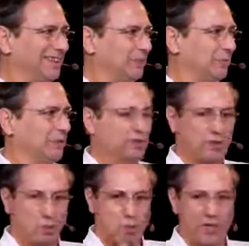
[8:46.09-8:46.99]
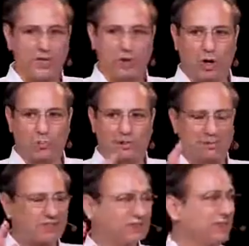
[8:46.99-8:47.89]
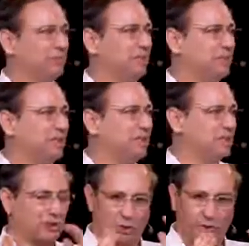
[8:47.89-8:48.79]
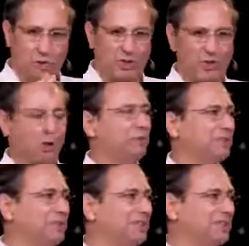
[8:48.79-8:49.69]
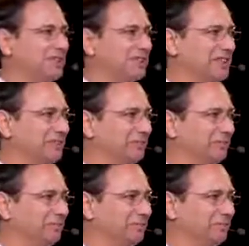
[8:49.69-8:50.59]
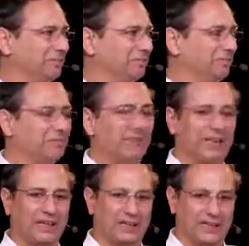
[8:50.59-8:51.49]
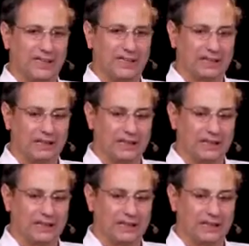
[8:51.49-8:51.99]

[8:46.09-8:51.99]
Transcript: Because the way you optimize in FPGA is not the way you optimize in C. And